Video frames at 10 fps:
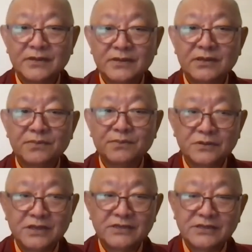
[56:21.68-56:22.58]
The
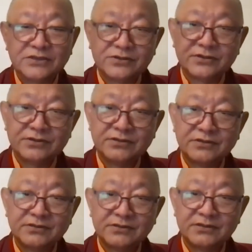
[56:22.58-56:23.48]
Buddha teachers,
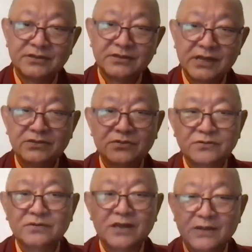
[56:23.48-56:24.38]
that's
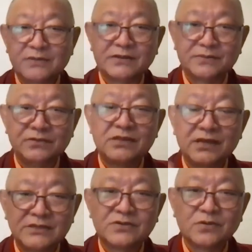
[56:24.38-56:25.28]
also Lama. Buddha
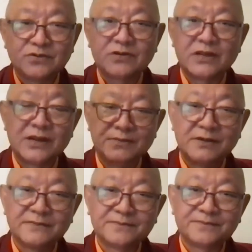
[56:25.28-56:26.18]
is also a
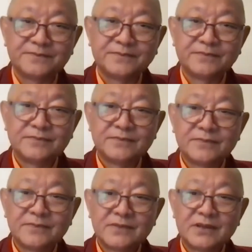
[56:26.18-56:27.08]
Lama.
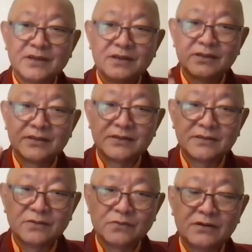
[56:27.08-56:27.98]

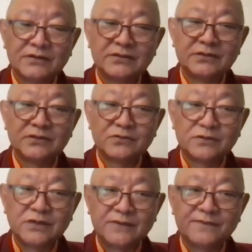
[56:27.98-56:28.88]
The one
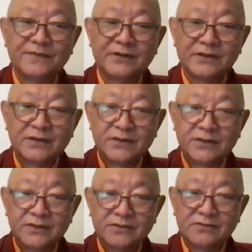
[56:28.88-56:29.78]
who
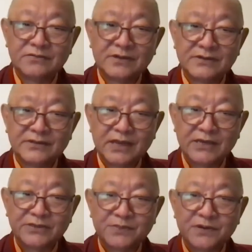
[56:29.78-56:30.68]
who has the
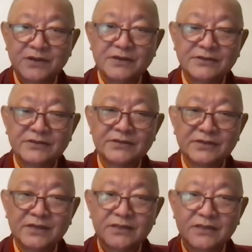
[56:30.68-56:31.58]

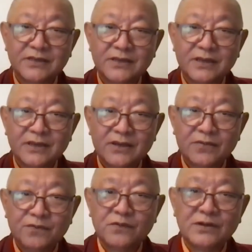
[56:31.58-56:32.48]
experience and the
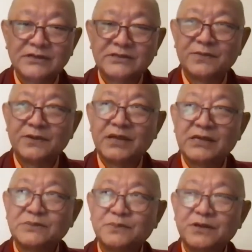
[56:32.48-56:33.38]
full
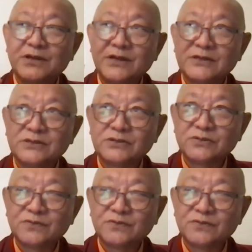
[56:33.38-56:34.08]
experience,